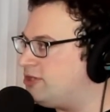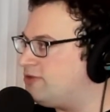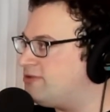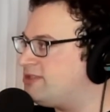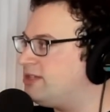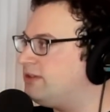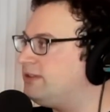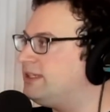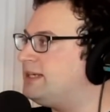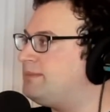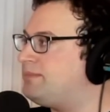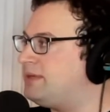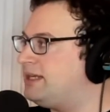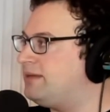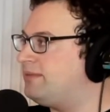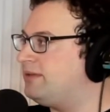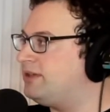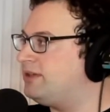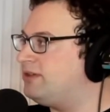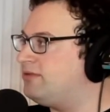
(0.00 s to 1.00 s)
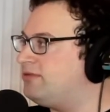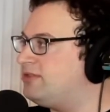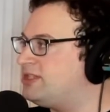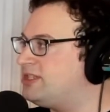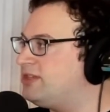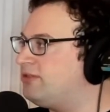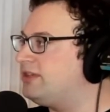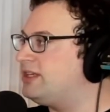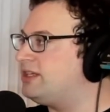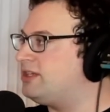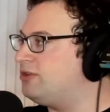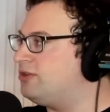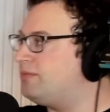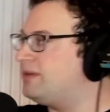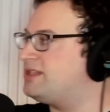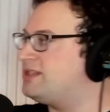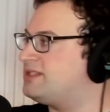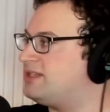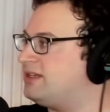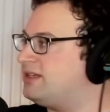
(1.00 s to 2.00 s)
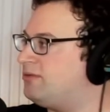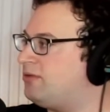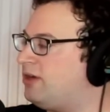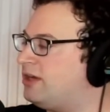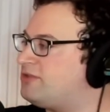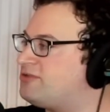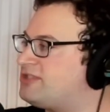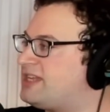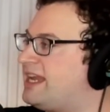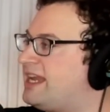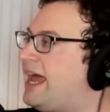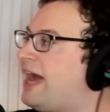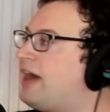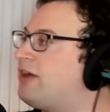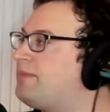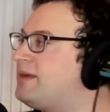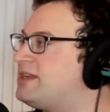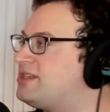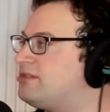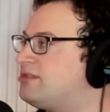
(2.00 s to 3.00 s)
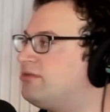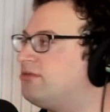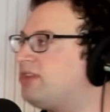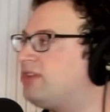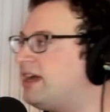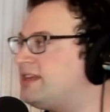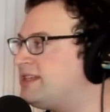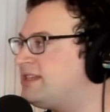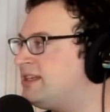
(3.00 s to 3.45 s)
You still need humans to understand how to best utilize